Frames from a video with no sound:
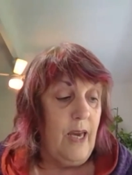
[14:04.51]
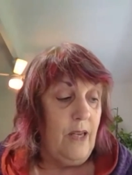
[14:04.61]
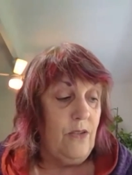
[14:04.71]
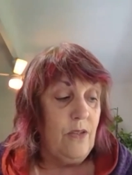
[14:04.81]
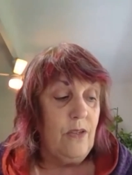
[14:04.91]

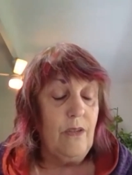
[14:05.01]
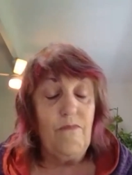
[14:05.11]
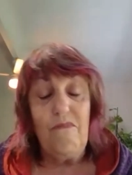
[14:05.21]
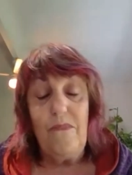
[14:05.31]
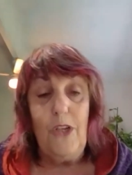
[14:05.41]
and,
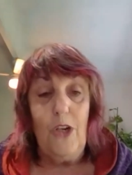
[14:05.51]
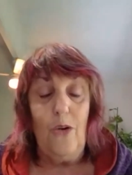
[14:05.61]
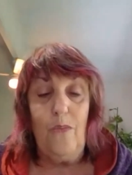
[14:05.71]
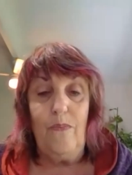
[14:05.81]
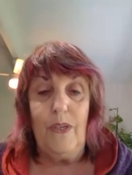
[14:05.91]
you
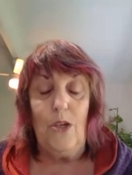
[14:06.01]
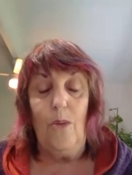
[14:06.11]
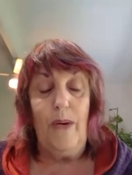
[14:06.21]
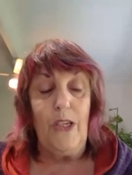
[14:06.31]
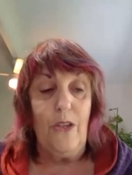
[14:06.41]
know, there's
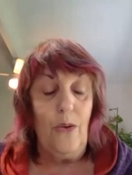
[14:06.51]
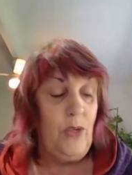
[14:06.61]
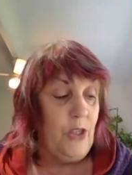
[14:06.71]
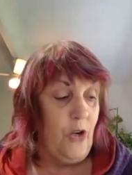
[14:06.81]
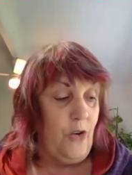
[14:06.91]
not much that
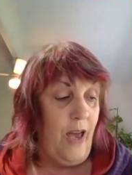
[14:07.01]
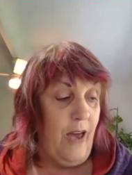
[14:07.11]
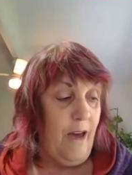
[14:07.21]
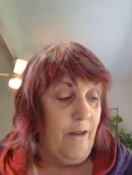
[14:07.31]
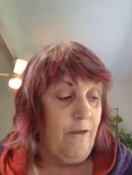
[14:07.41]
we don't
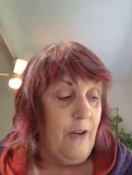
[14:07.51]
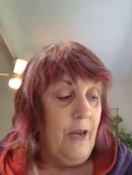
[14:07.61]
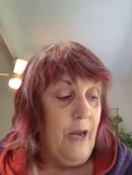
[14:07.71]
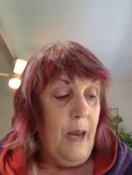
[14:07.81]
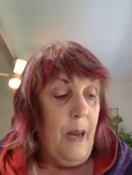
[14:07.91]
have.
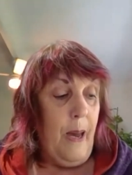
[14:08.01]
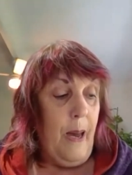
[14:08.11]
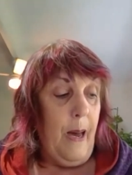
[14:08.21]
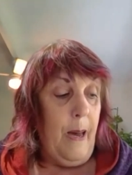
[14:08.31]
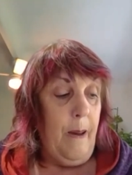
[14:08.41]

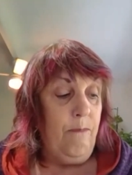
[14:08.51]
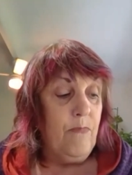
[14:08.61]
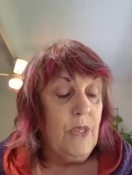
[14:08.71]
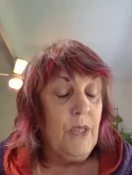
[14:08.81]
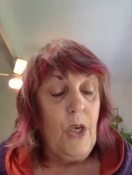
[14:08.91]

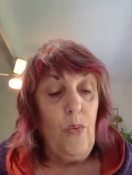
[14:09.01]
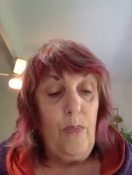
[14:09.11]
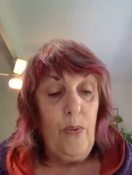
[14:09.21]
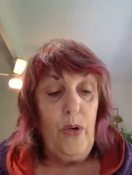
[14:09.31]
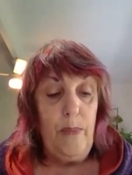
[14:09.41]
So we're
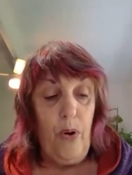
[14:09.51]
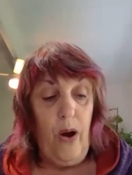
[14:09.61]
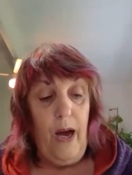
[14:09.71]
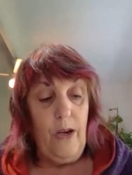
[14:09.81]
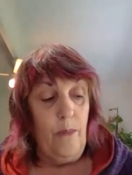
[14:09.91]
pretty
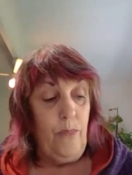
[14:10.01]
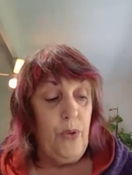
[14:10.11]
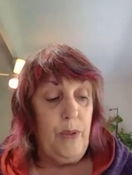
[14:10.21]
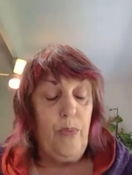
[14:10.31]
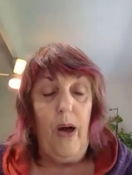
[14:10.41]
proud. I'm
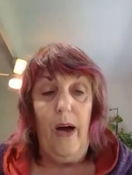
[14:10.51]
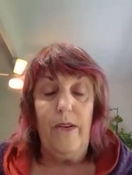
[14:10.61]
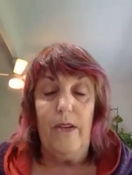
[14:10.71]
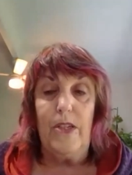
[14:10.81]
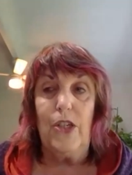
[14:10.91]
pretty proud
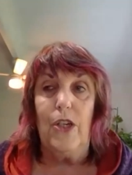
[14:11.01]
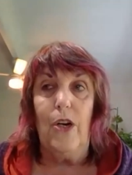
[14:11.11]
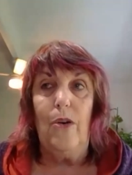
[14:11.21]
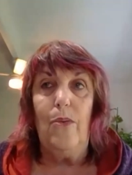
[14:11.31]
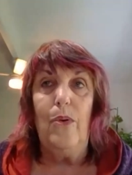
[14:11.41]
that, you
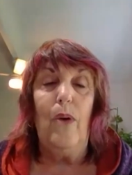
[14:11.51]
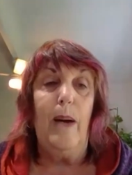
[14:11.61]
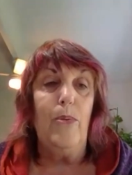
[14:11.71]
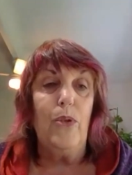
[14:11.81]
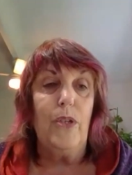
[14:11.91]
know, we were
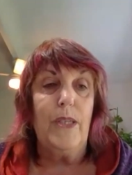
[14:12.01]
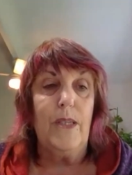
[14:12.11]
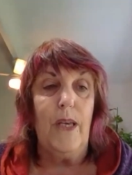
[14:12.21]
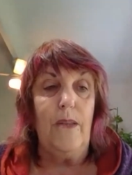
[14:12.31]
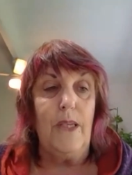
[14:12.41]
able to
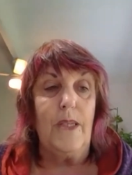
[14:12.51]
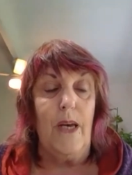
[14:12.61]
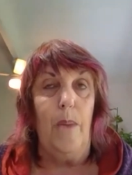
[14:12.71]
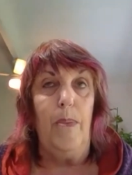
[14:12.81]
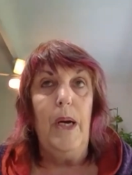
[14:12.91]
set this
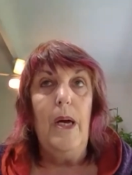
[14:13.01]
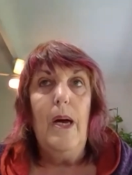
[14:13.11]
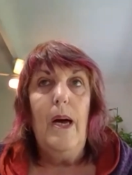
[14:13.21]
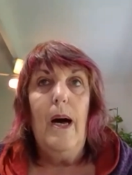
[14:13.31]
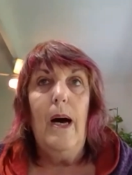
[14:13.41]
up
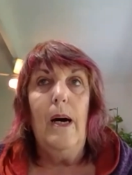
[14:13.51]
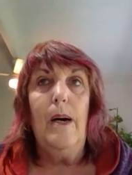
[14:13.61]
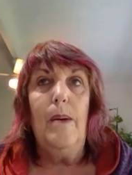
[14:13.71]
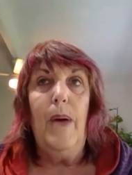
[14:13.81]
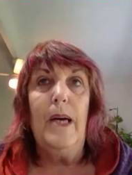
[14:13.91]

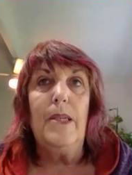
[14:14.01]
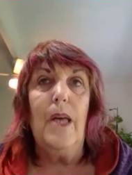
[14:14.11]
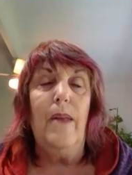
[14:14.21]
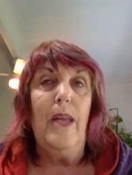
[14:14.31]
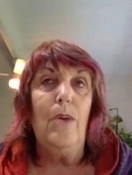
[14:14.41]

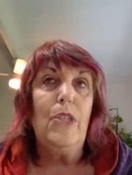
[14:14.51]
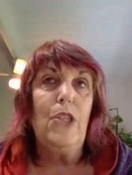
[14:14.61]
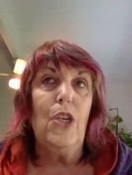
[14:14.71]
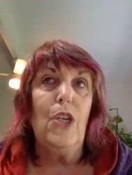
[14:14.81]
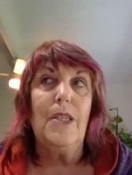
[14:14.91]
and that was
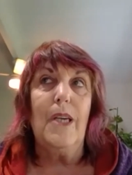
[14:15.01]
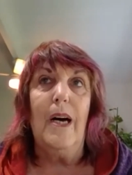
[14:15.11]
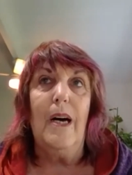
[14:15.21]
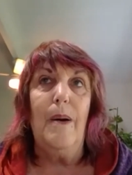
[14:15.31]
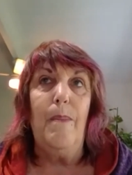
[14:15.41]
just,
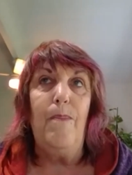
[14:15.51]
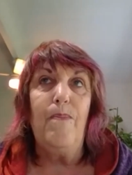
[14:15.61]
I'll